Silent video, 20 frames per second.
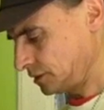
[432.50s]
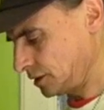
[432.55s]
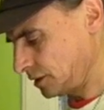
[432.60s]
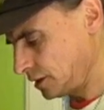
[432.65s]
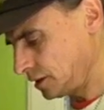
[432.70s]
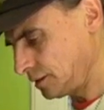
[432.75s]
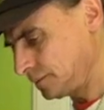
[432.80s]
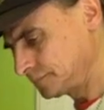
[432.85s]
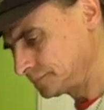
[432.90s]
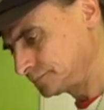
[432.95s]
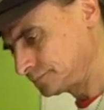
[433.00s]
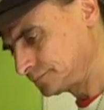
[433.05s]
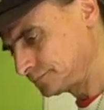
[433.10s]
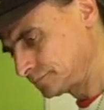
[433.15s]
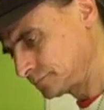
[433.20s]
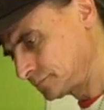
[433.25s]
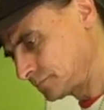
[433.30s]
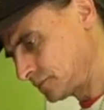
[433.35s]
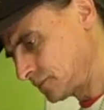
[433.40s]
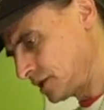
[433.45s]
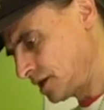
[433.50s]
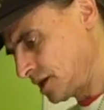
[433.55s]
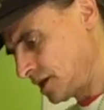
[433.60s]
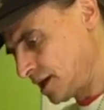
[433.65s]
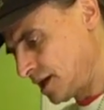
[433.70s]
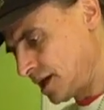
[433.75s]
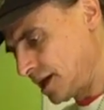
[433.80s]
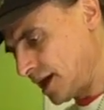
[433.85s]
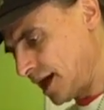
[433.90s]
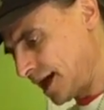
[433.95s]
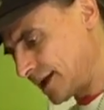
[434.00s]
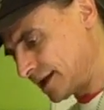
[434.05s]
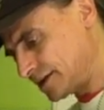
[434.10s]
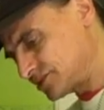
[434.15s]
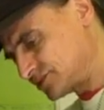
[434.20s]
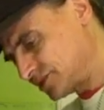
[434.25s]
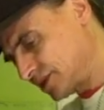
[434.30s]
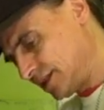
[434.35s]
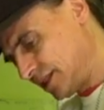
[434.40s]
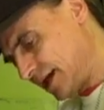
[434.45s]
Yeah. And I
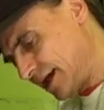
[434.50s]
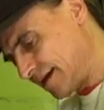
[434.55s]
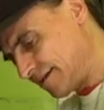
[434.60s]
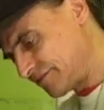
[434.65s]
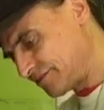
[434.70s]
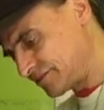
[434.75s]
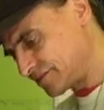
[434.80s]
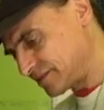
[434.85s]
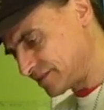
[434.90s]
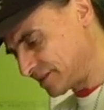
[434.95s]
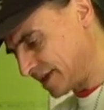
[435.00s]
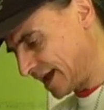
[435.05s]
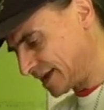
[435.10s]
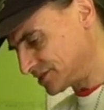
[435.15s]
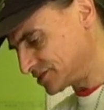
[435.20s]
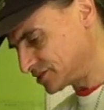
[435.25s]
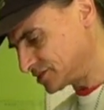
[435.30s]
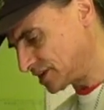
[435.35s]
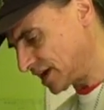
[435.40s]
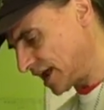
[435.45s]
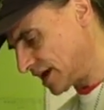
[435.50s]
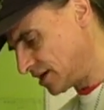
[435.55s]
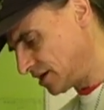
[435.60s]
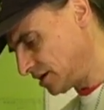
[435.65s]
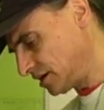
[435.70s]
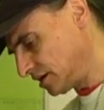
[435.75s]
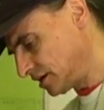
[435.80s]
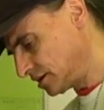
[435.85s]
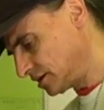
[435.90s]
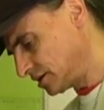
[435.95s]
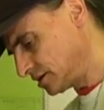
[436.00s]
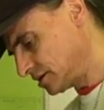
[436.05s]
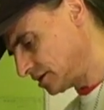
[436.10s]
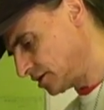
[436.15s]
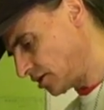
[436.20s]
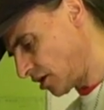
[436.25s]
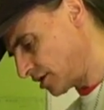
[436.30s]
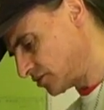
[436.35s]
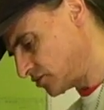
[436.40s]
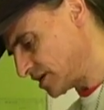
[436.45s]
still have a nice color
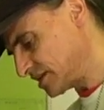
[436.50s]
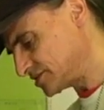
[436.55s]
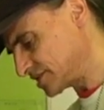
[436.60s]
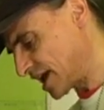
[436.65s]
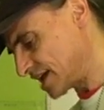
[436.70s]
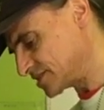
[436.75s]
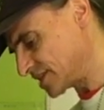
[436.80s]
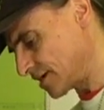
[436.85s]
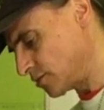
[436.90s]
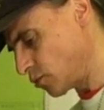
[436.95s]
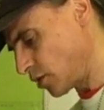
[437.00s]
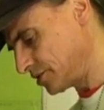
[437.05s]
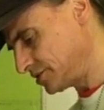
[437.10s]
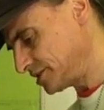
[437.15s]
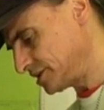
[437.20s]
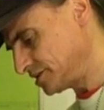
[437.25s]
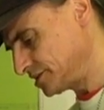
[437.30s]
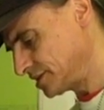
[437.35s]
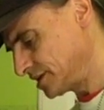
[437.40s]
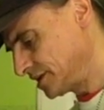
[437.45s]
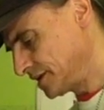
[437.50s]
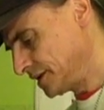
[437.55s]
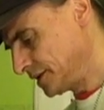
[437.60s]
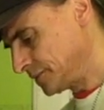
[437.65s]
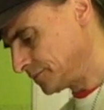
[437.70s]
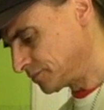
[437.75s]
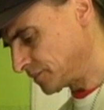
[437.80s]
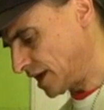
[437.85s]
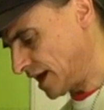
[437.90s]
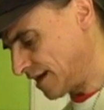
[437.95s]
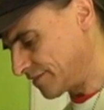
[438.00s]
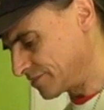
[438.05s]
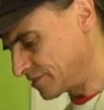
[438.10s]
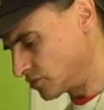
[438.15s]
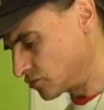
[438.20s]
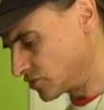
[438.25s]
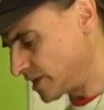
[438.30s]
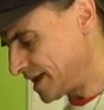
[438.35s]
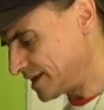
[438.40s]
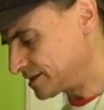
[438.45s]
contrast as I wanted. I have
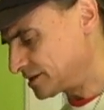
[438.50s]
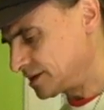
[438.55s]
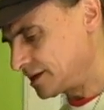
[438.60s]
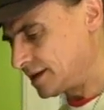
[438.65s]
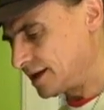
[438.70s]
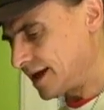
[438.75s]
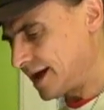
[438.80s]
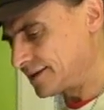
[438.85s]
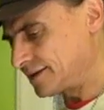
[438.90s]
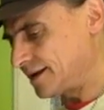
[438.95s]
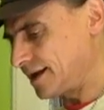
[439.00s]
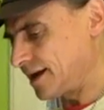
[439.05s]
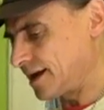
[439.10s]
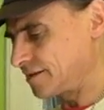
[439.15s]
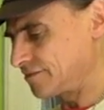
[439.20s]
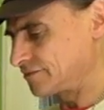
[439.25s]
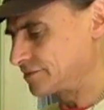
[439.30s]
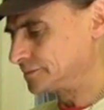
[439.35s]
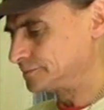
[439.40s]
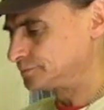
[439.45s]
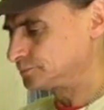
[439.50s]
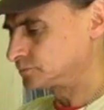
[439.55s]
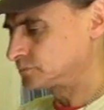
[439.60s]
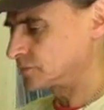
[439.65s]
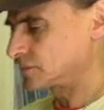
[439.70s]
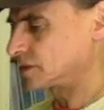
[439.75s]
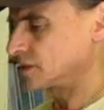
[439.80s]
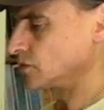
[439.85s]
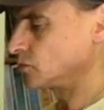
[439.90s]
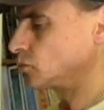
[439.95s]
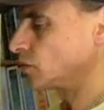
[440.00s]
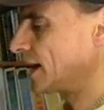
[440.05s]
the red and I have the